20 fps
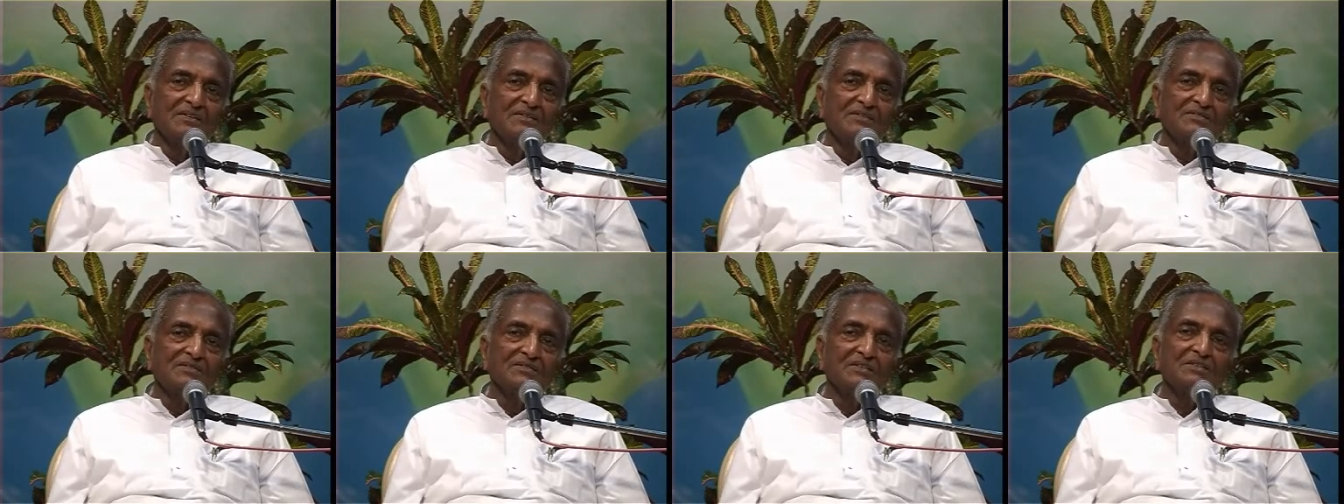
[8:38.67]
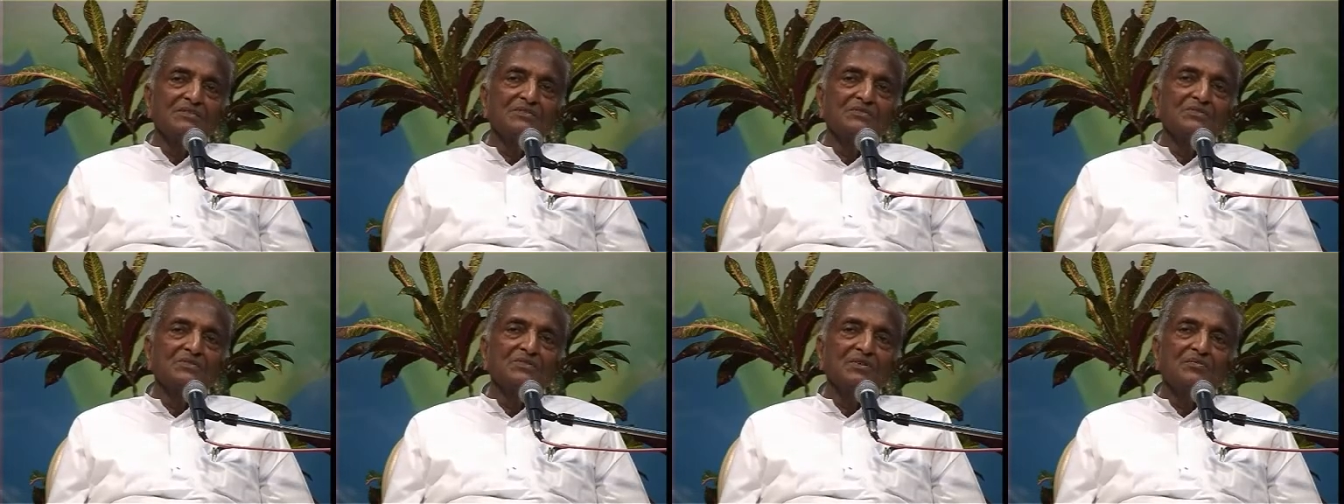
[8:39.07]

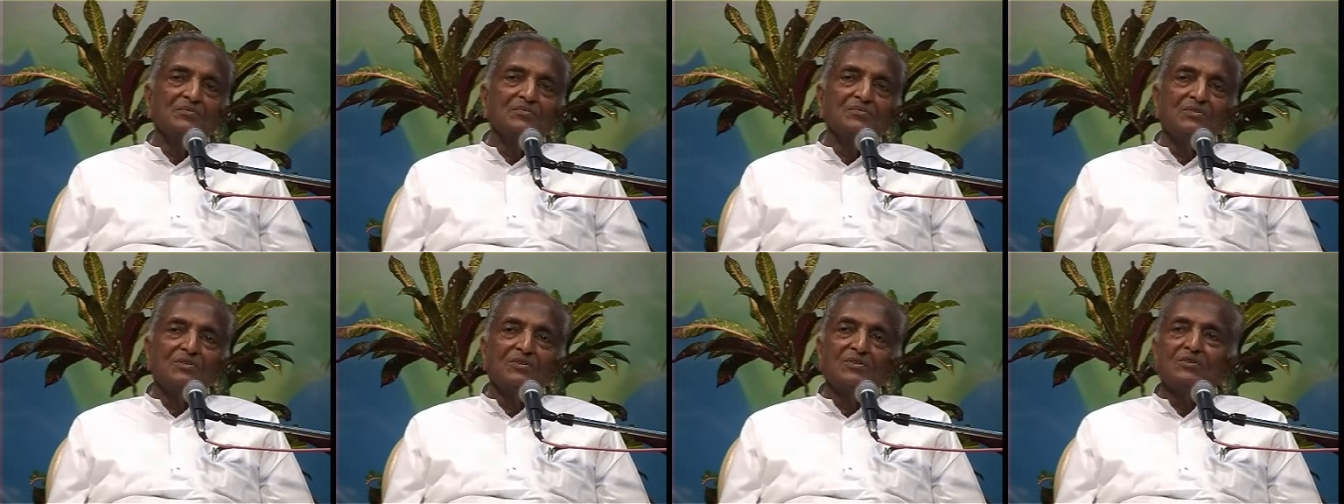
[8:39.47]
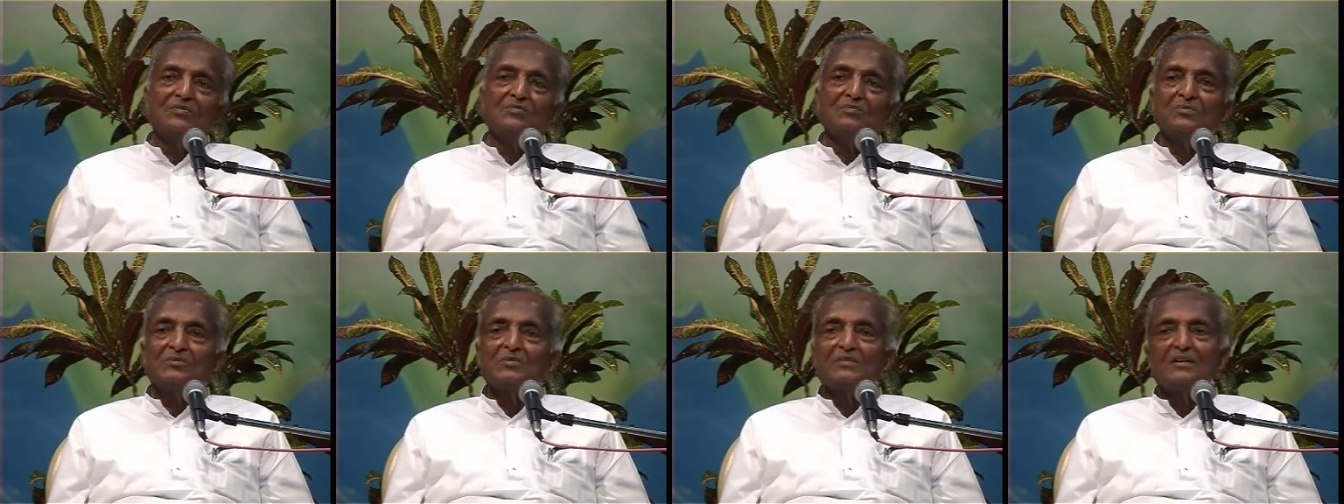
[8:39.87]
statue of Lord
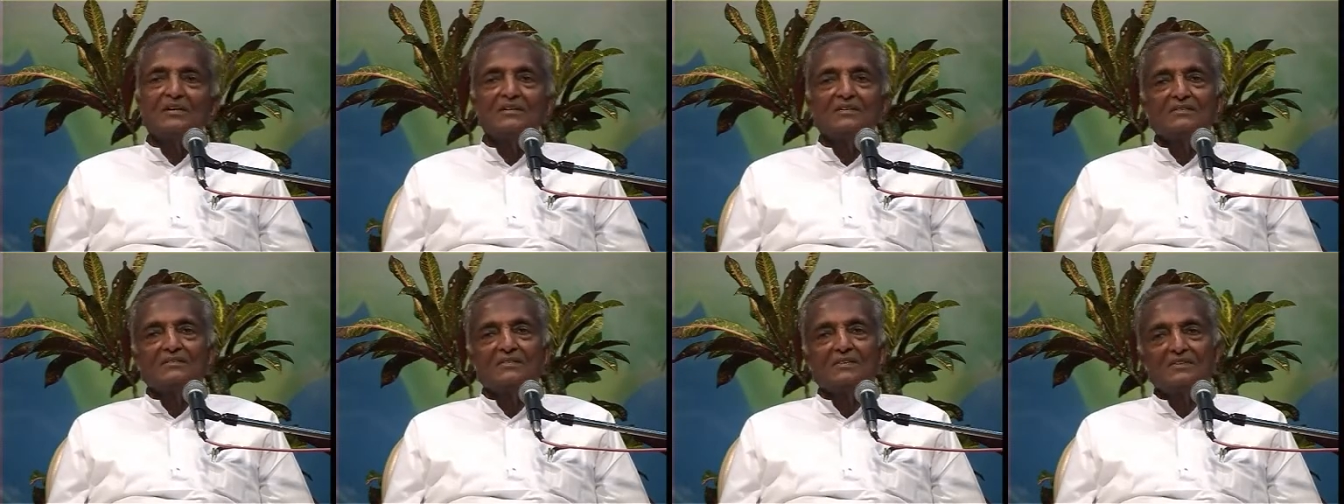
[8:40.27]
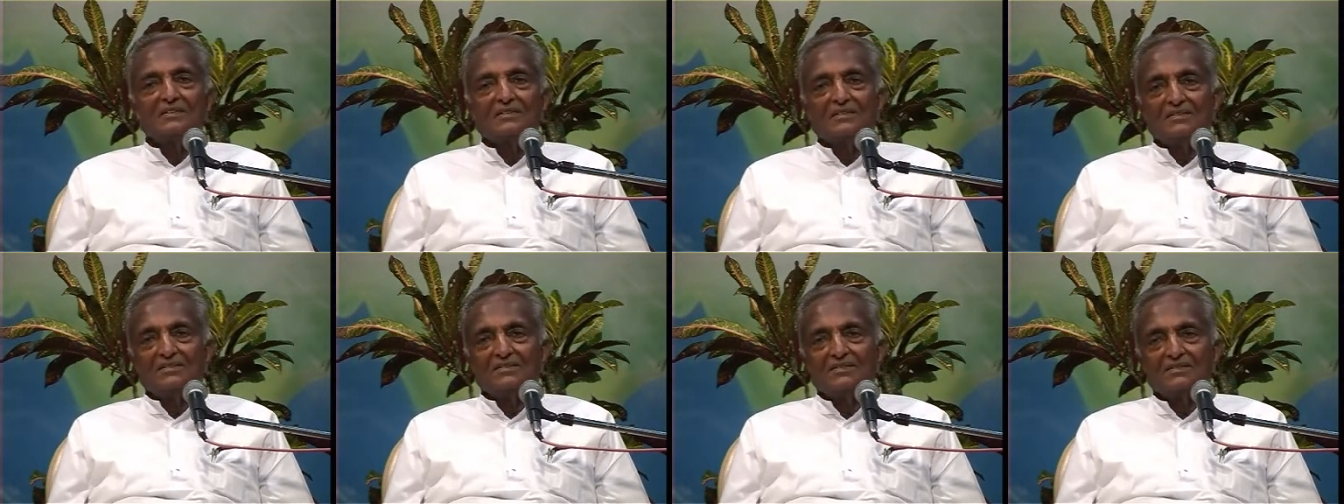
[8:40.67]
Buddha is
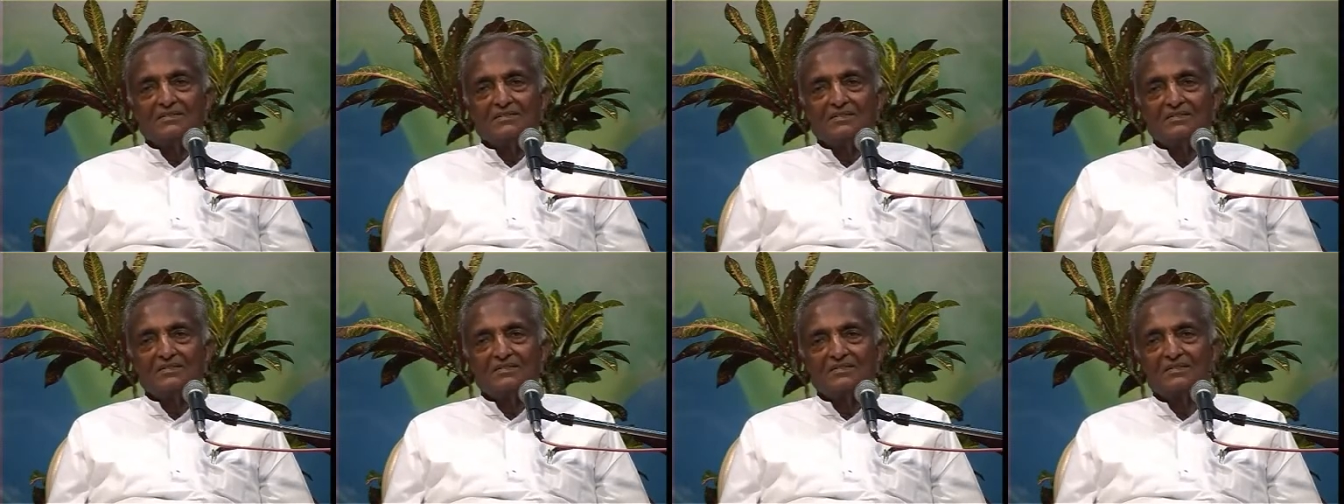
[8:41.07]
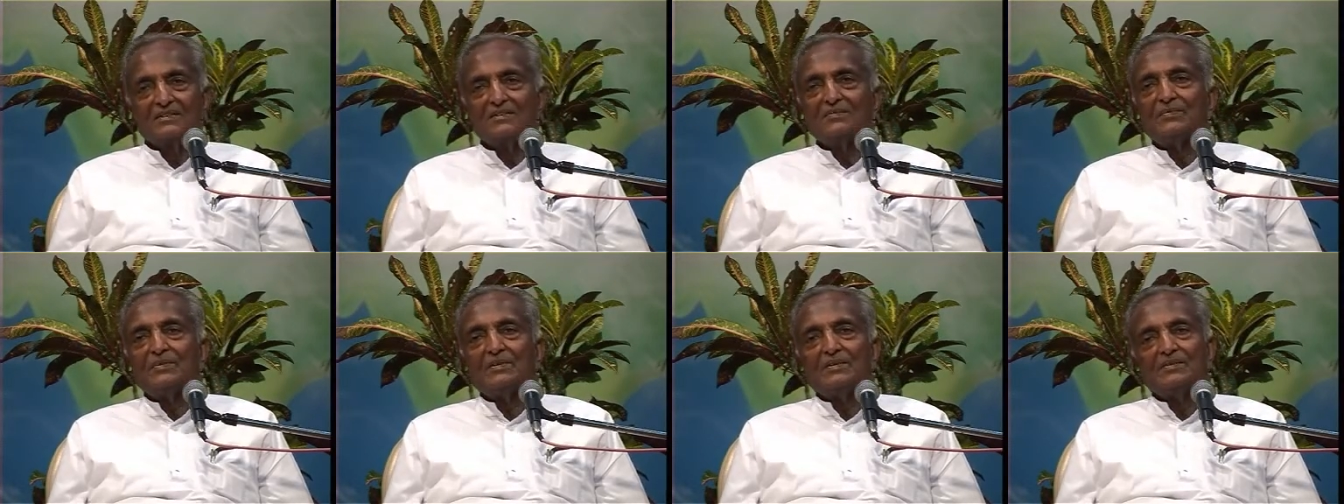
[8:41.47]
there,
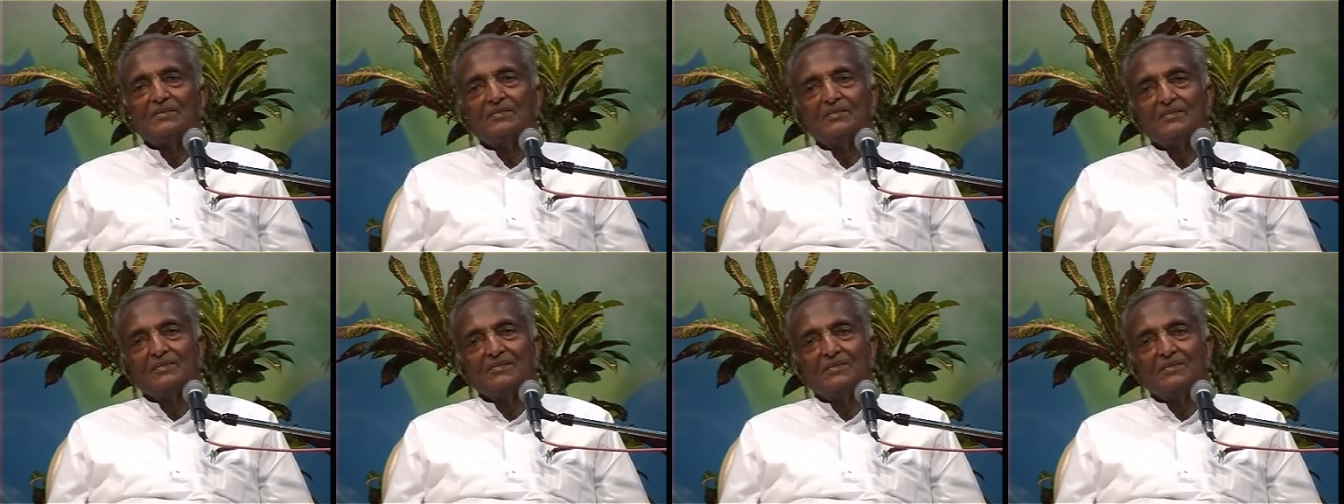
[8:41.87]
sleeping.